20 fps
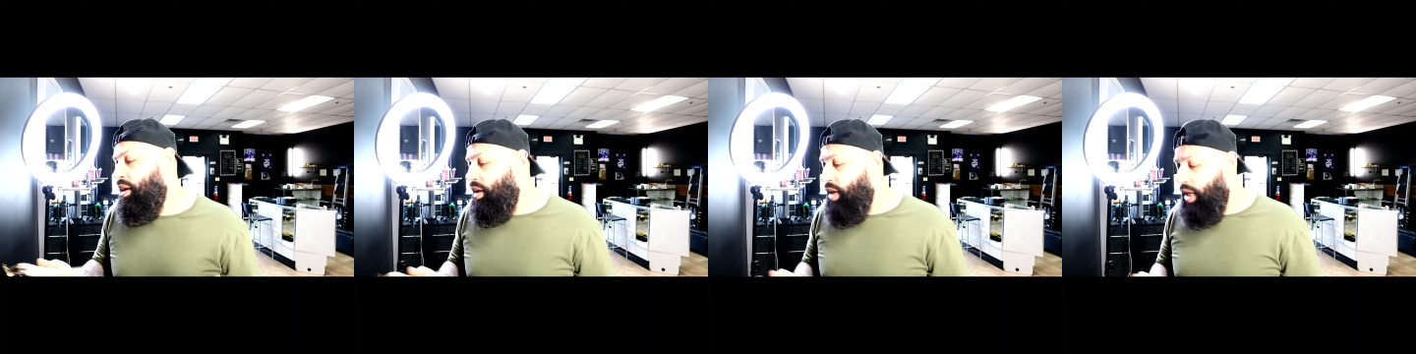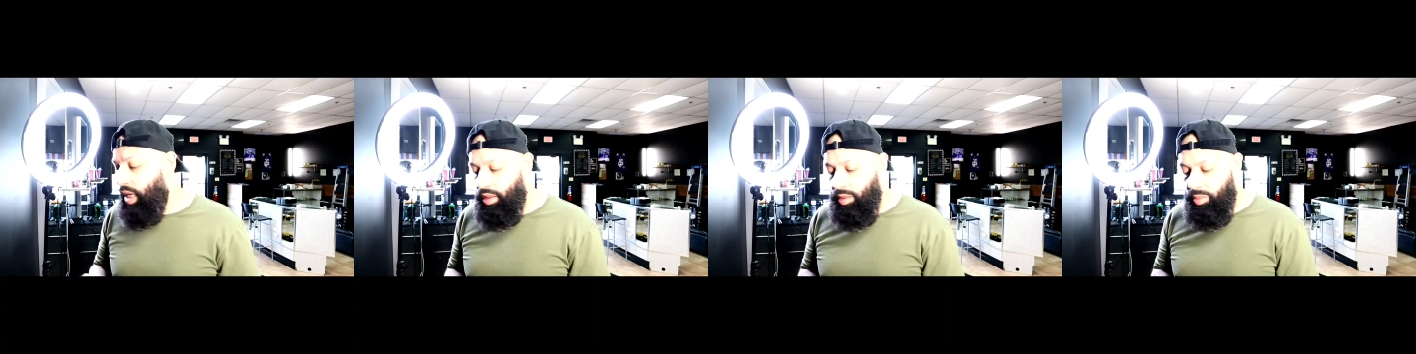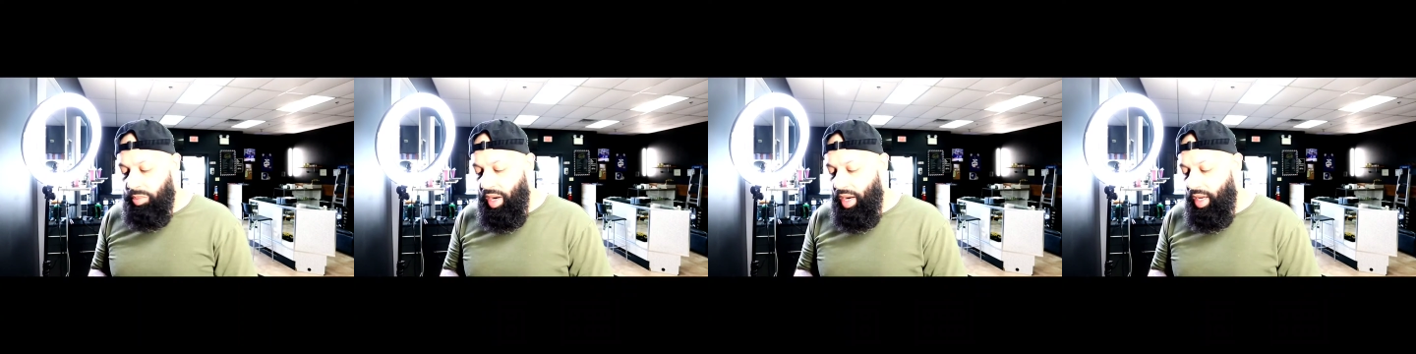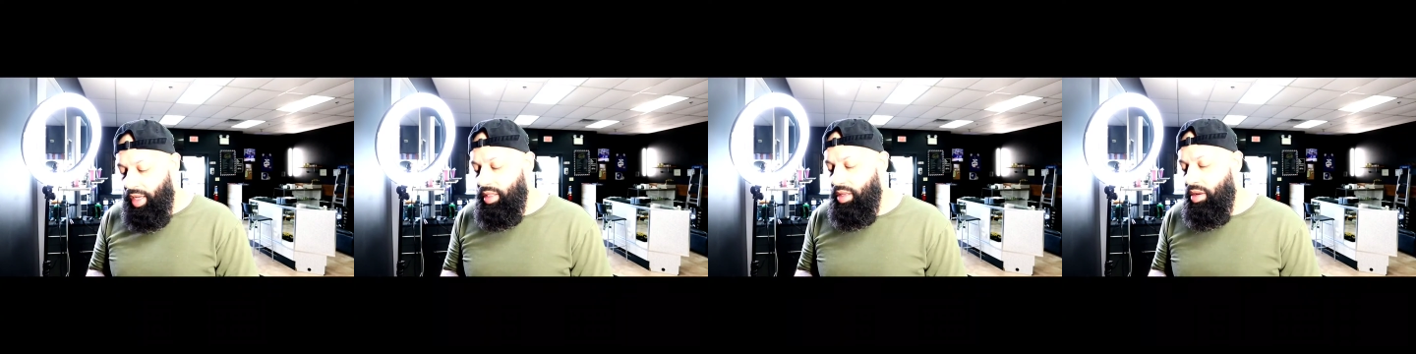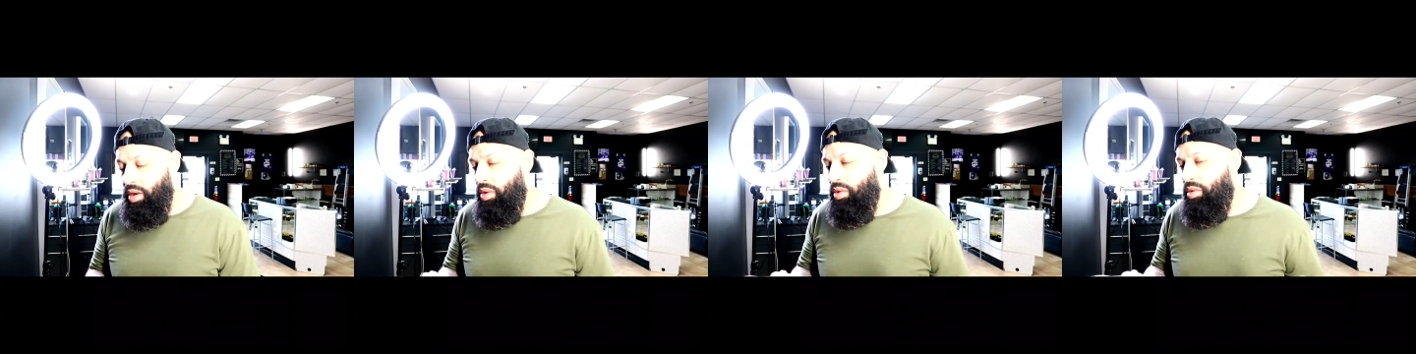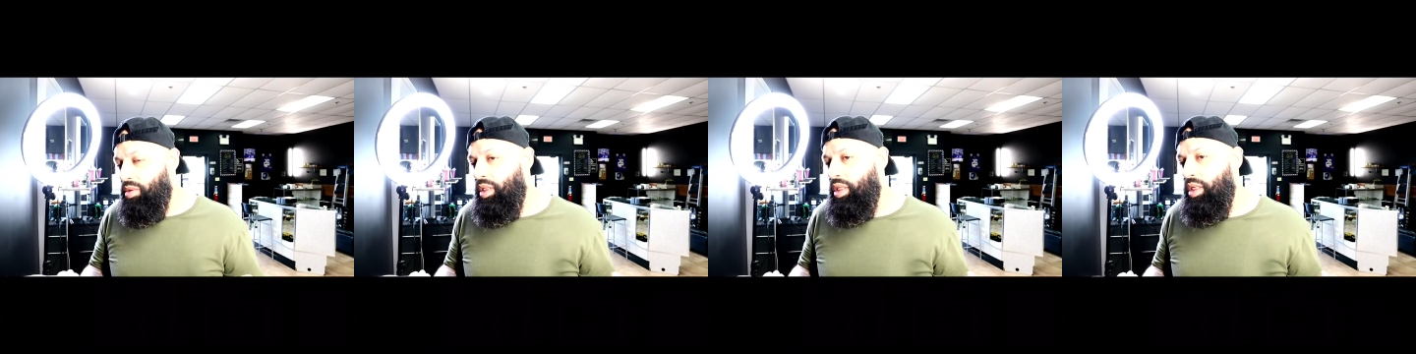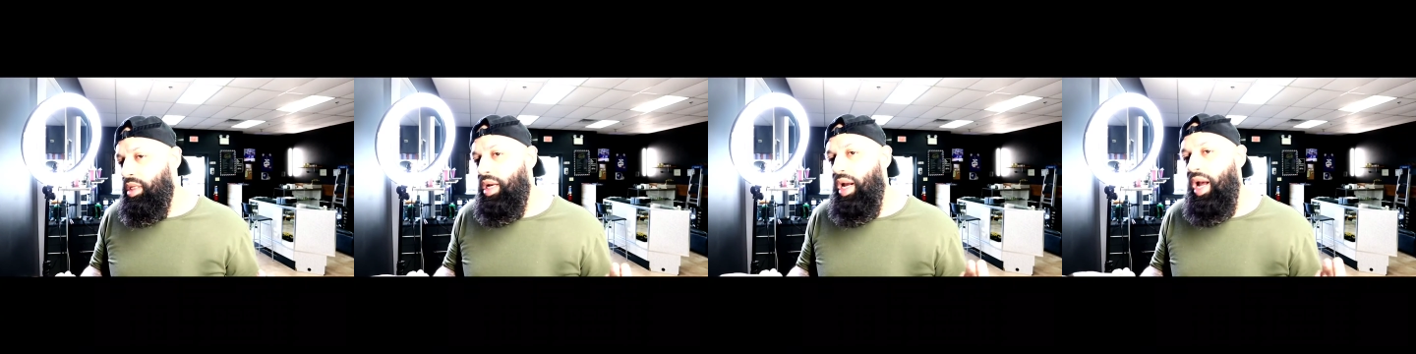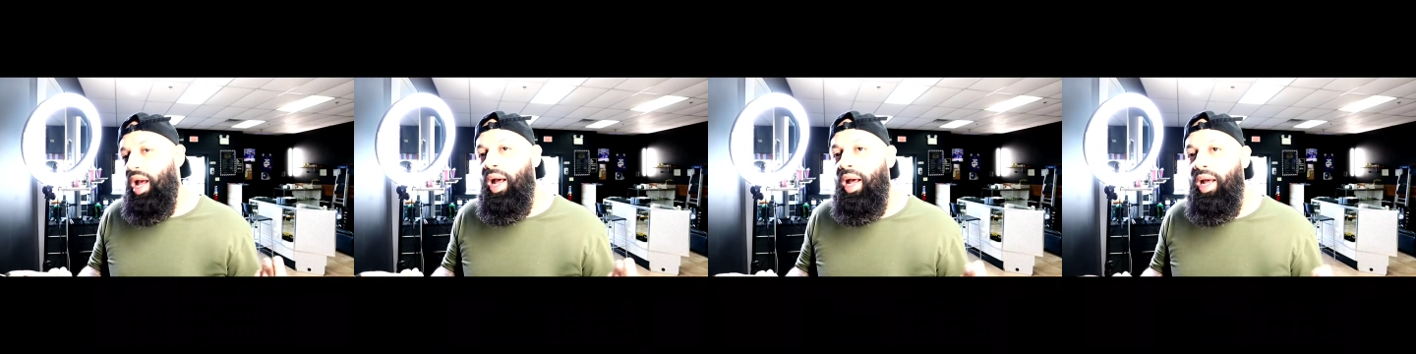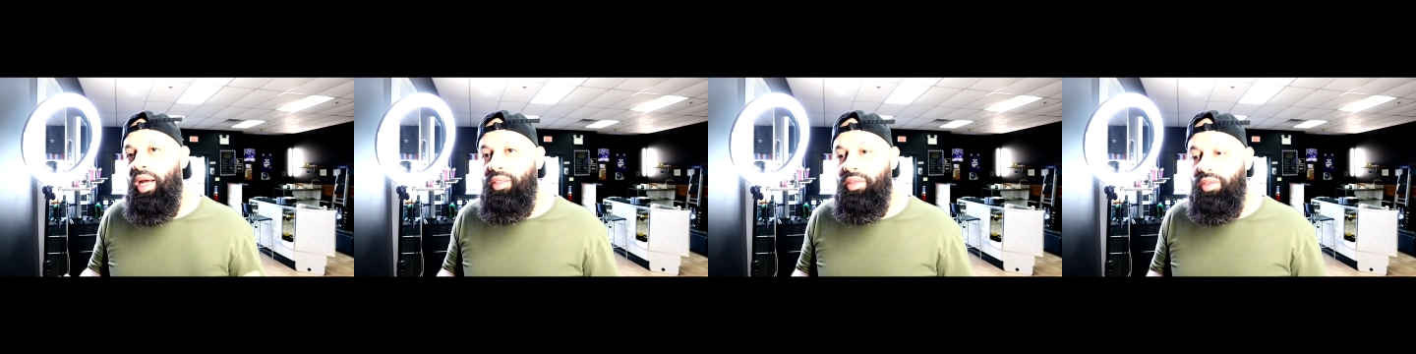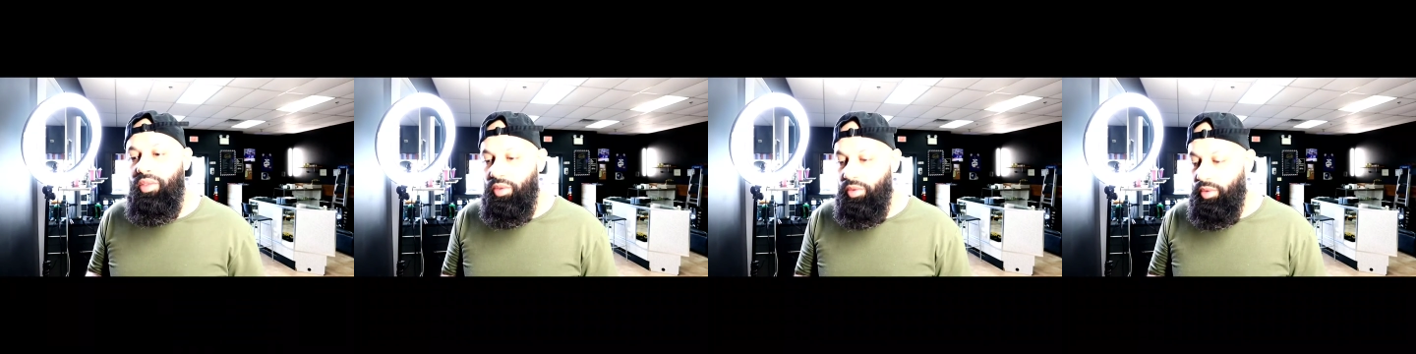That's probably the only
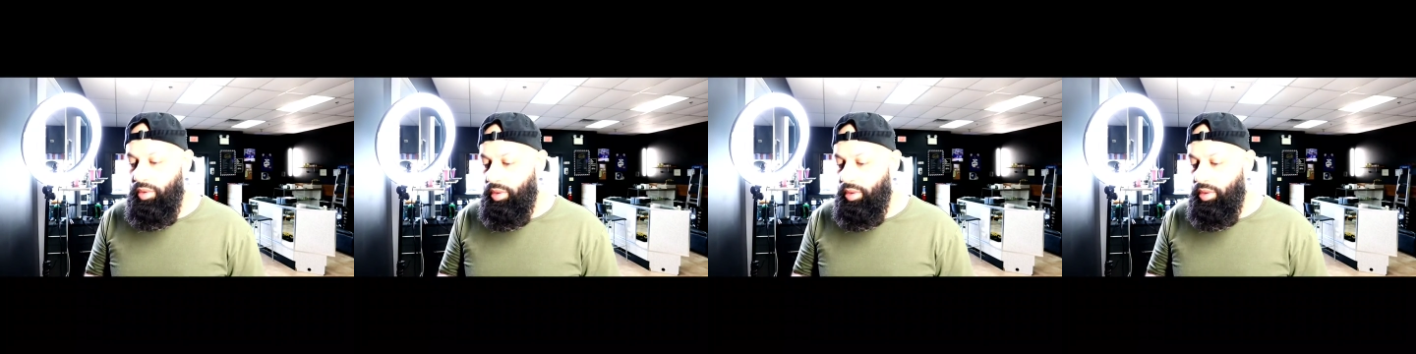con to